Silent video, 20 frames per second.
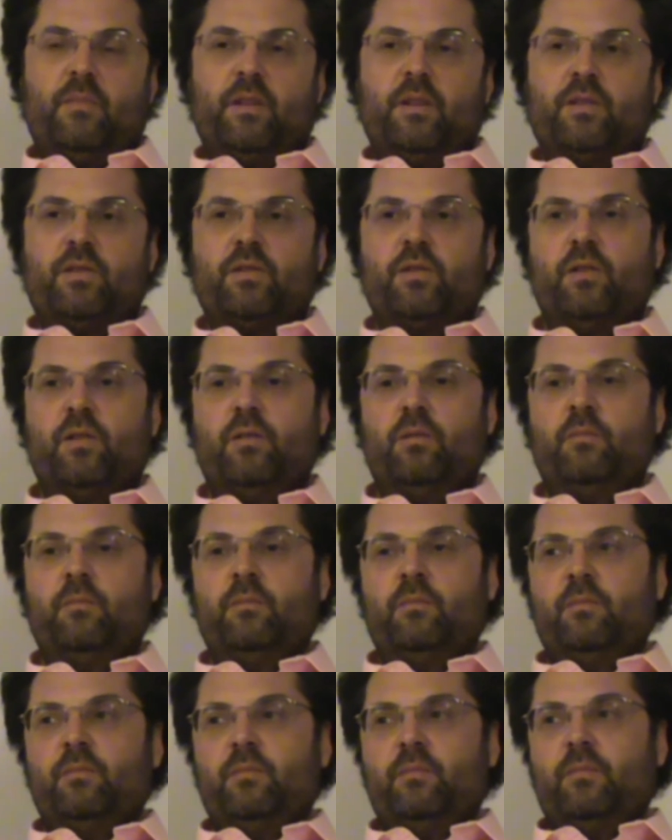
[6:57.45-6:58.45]
So
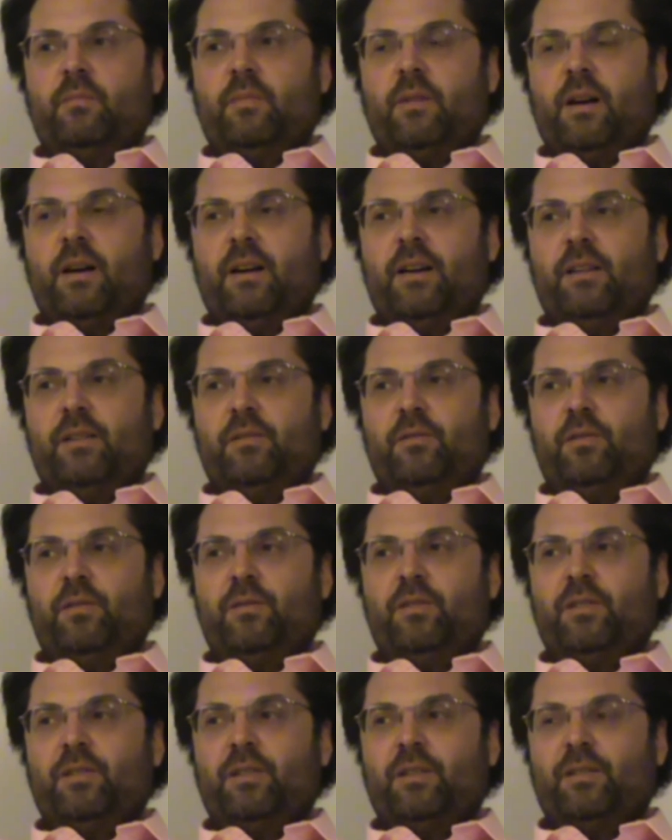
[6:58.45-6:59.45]
I don't
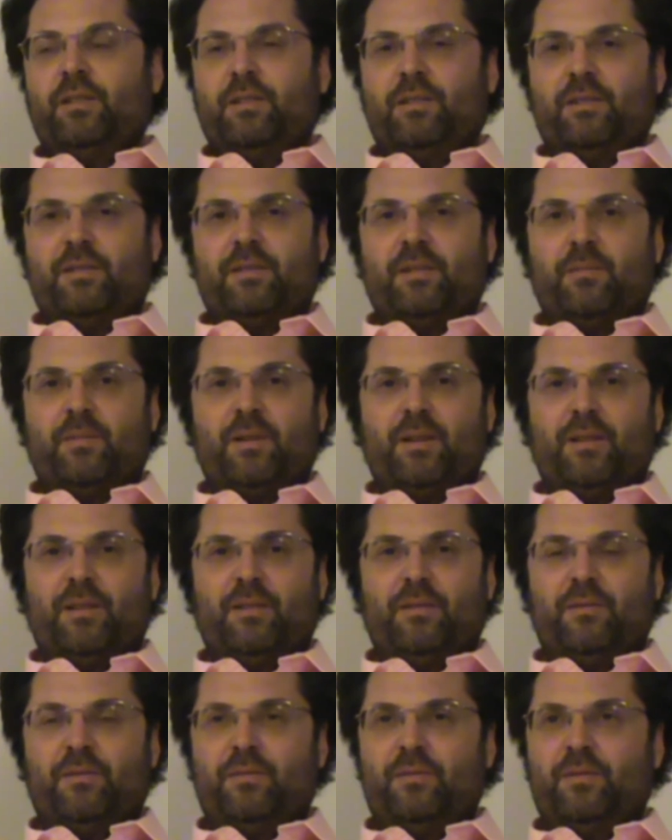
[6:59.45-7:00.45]
think that it is some kind
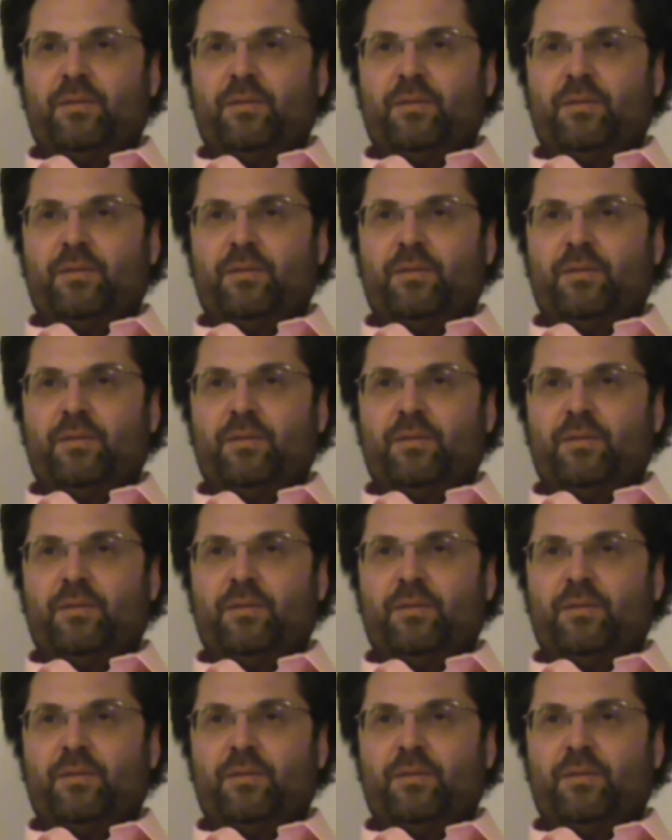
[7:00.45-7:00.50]
of